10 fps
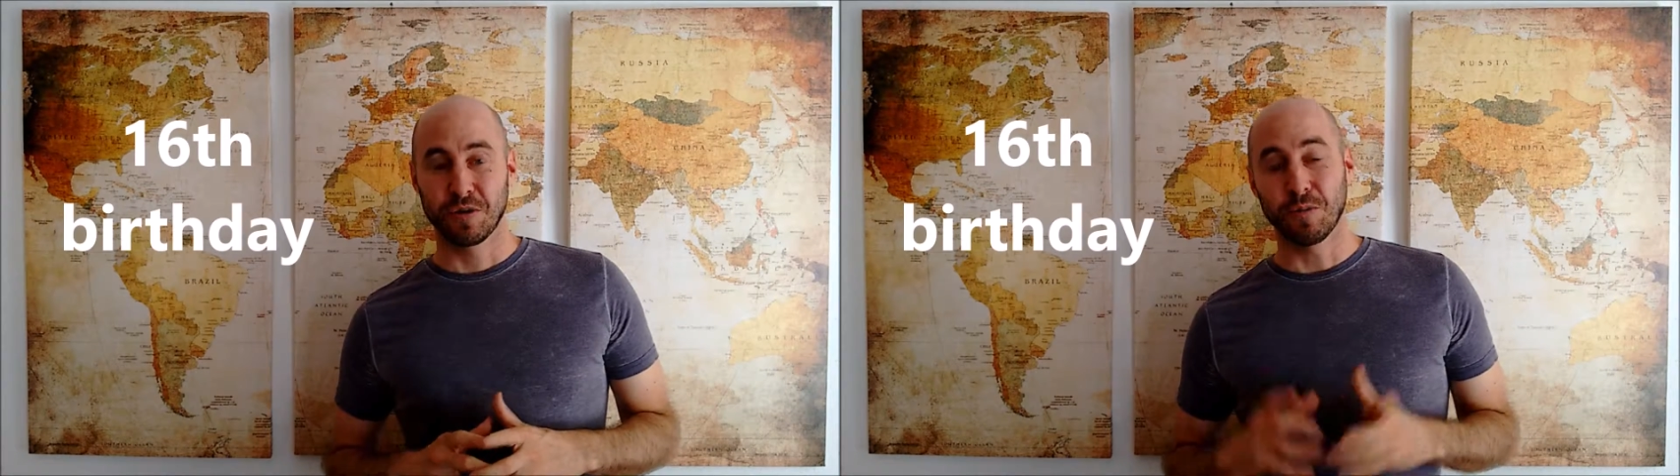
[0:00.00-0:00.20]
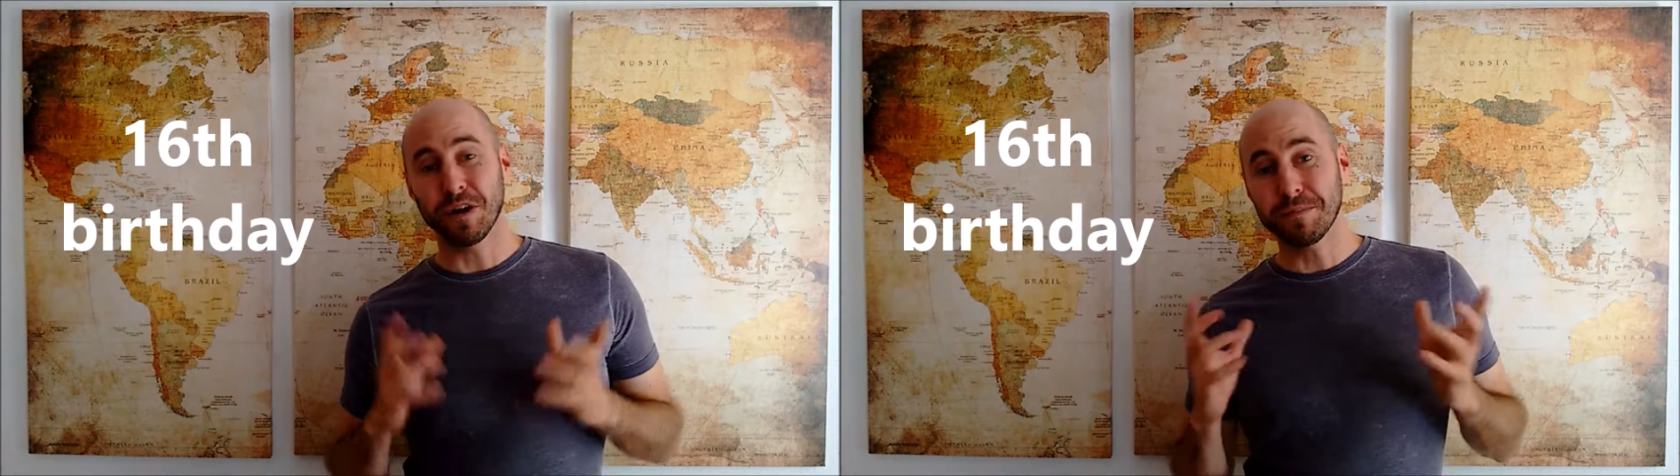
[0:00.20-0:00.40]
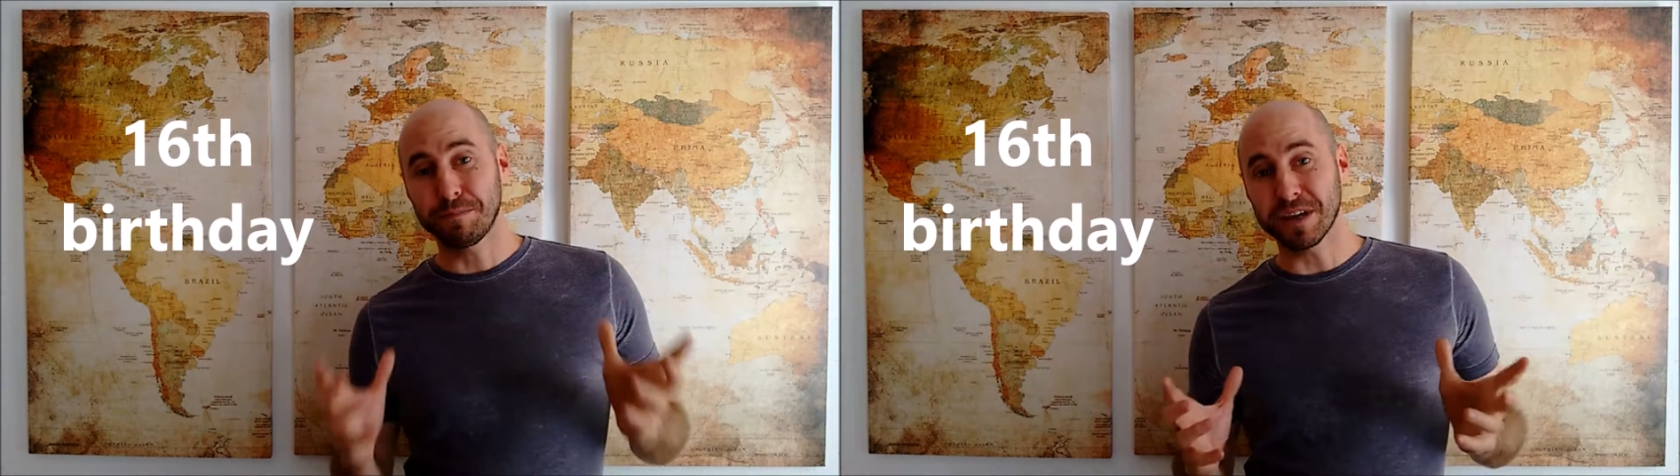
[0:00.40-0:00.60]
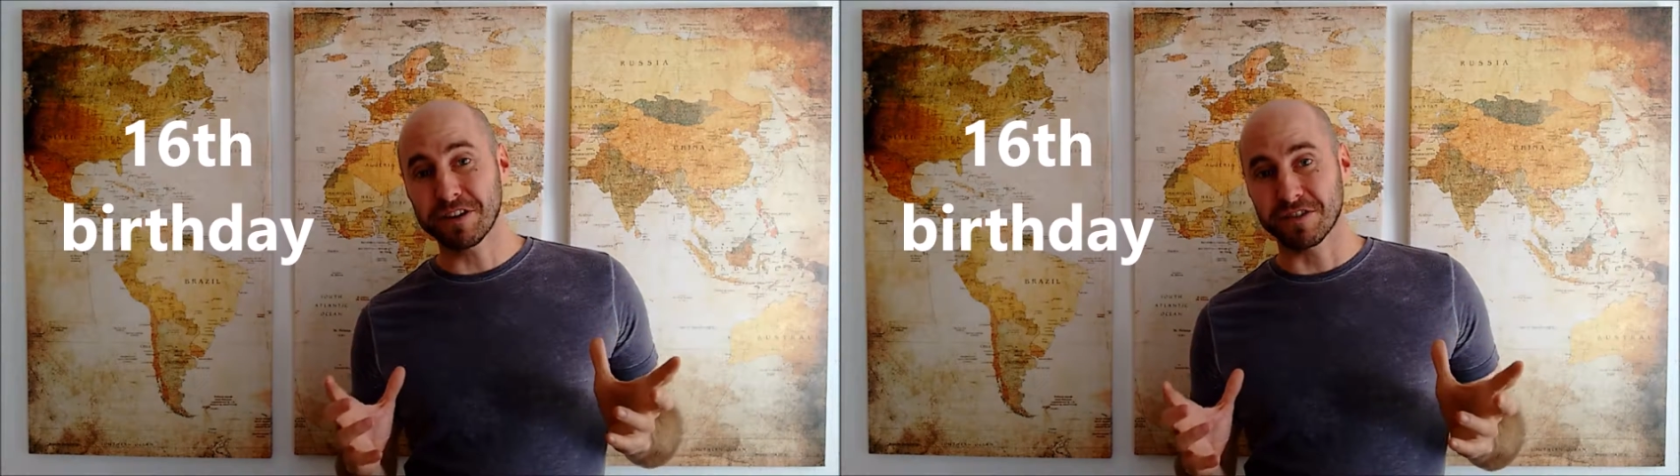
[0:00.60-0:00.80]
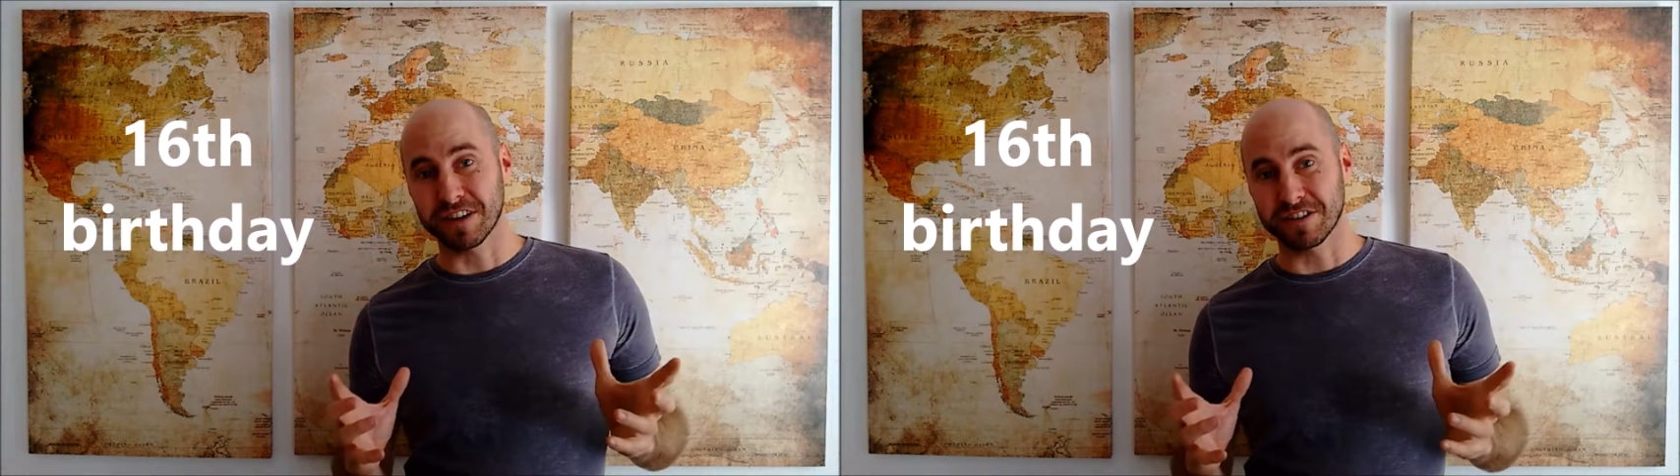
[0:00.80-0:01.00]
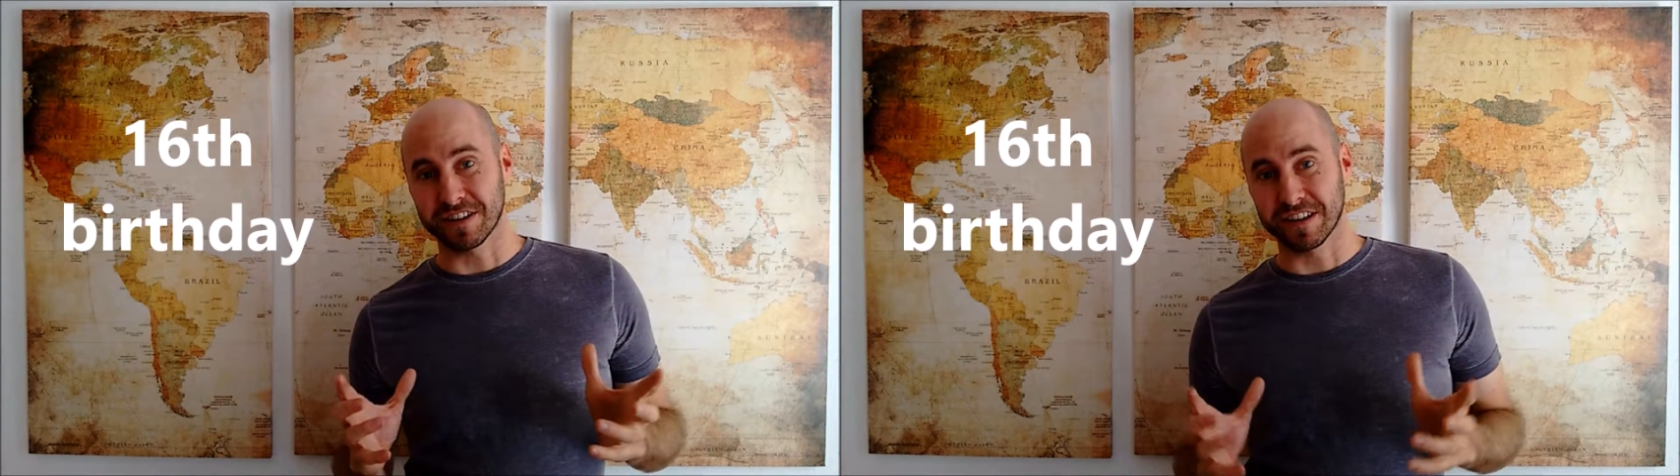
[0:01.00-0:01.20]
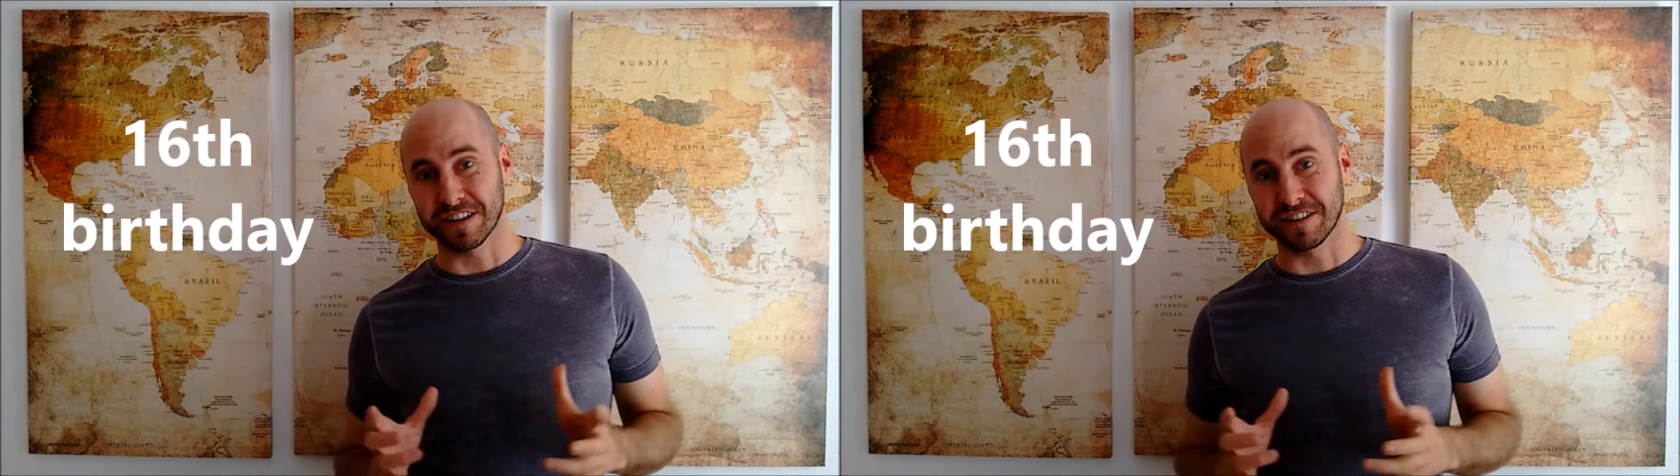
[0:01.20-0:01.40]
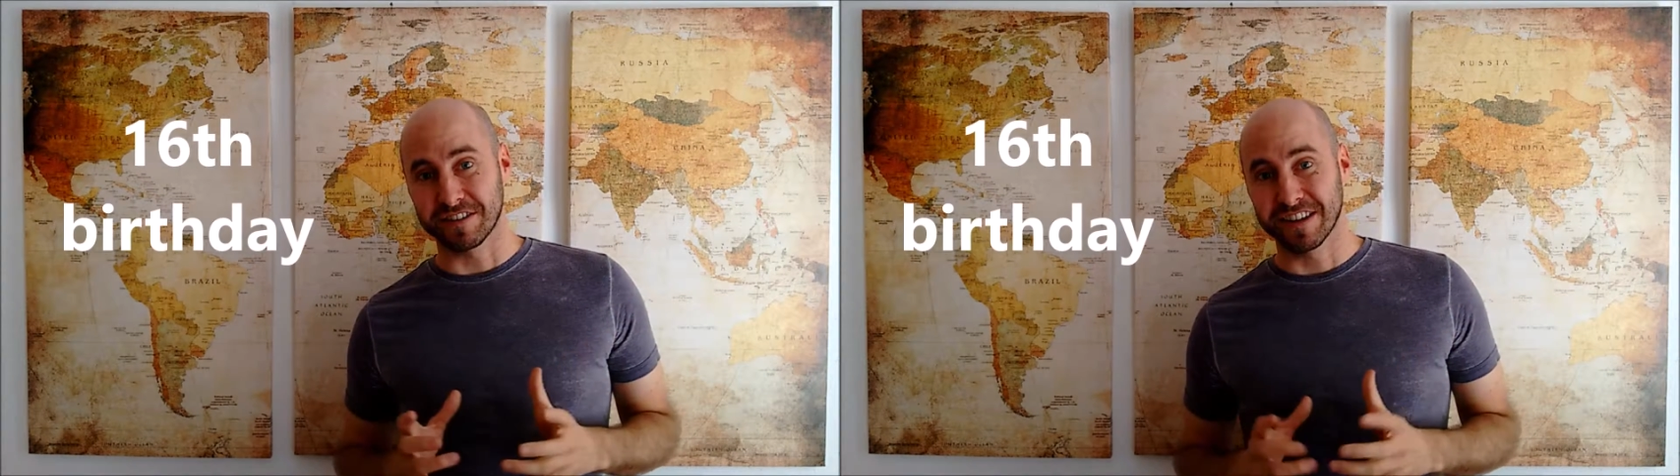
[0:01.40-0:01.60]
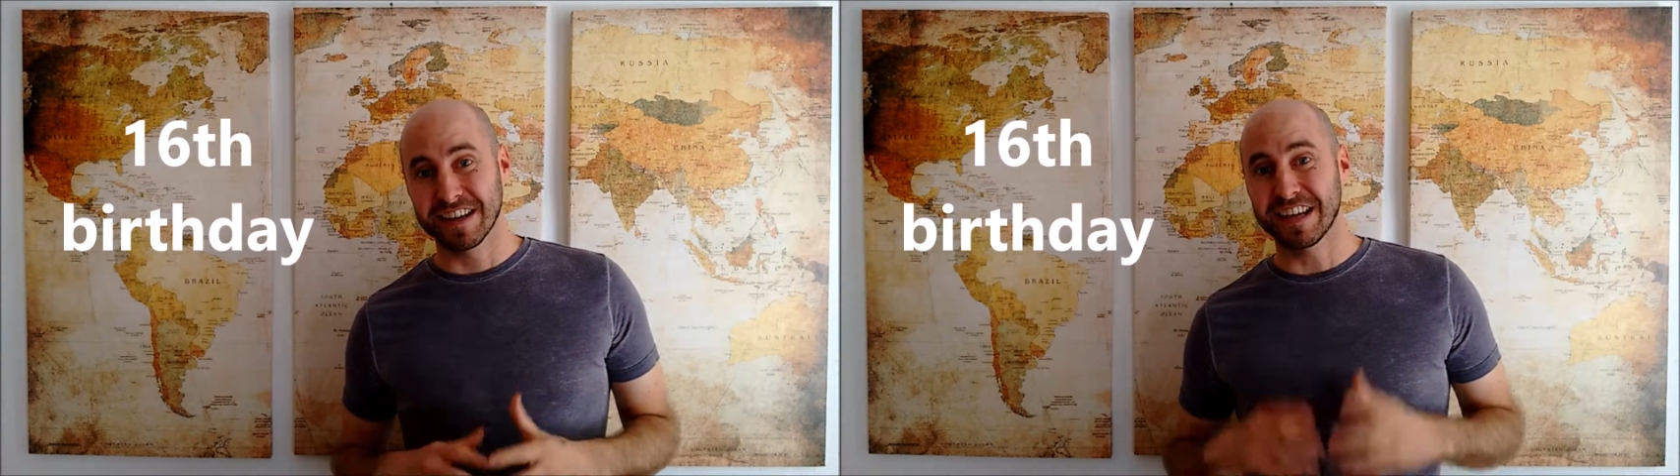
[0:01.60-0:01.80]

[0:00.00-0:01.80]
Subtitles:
One big reason is,